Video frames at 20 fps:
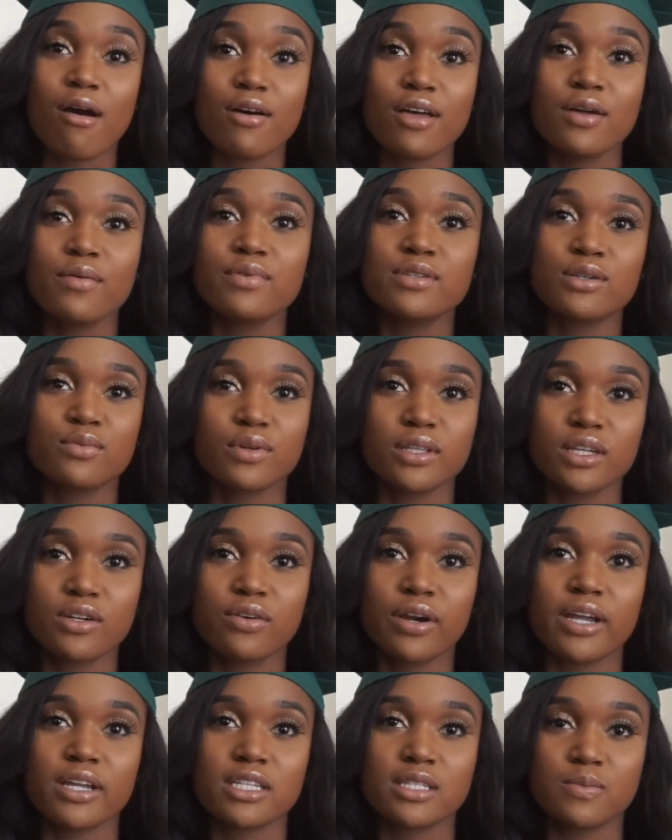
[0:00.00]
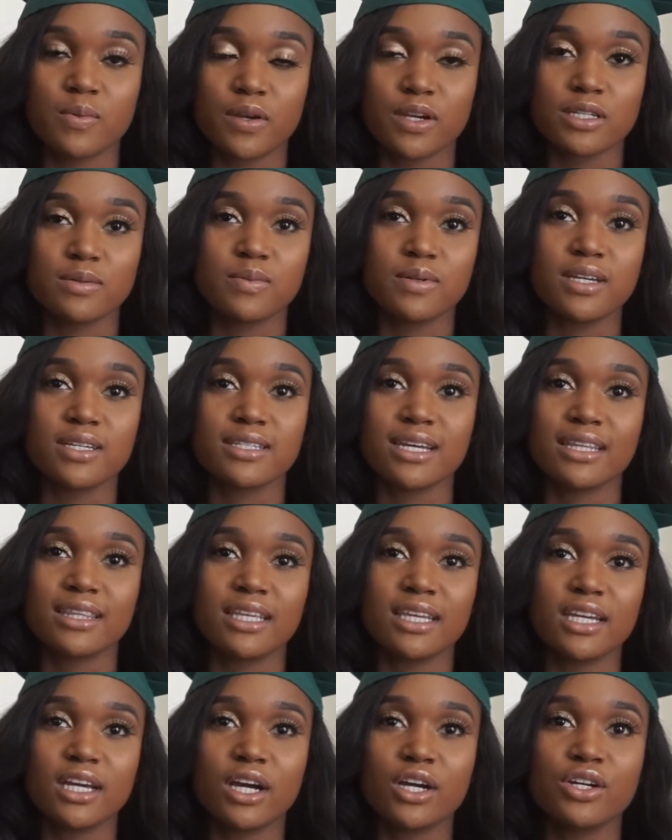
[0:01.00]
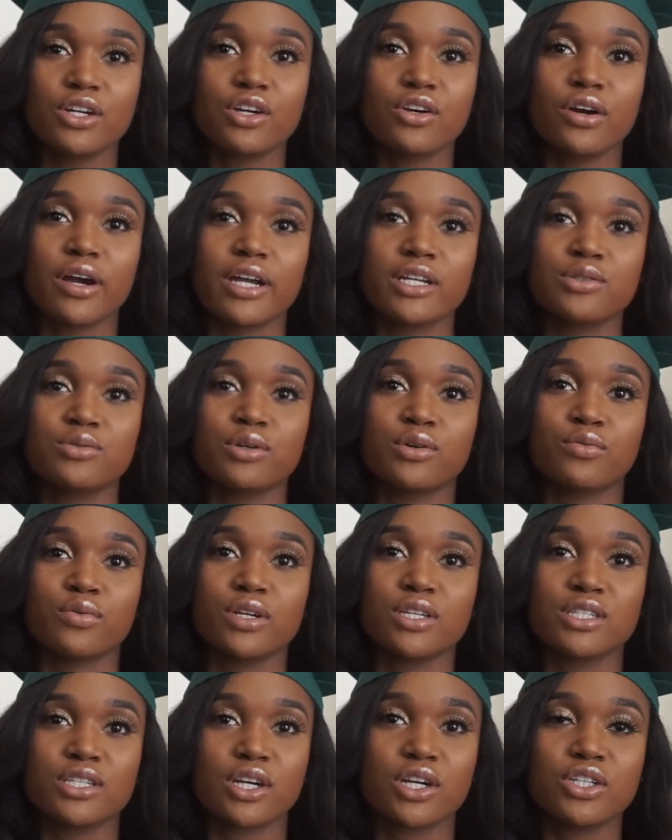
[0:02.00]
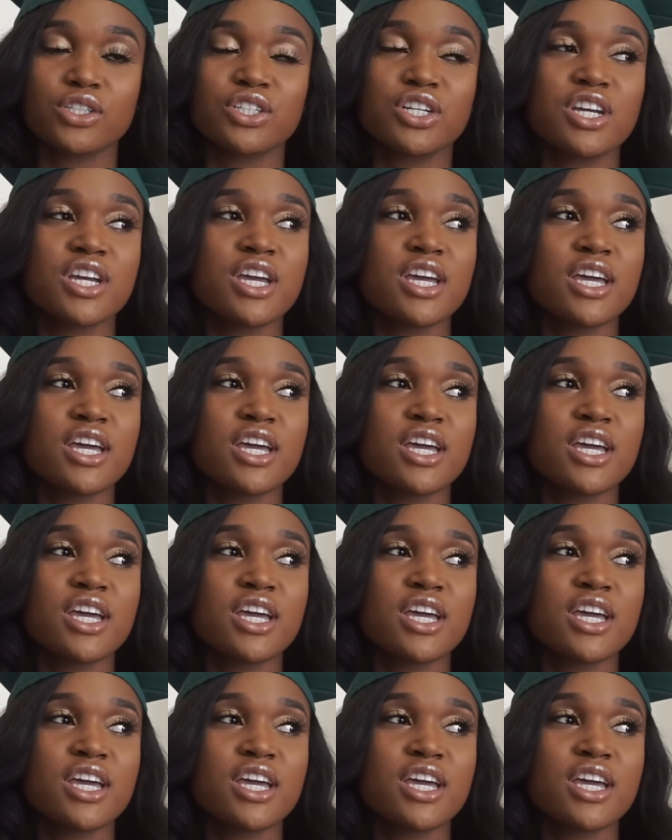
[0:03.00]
it was a really great experience because I think undergraduate research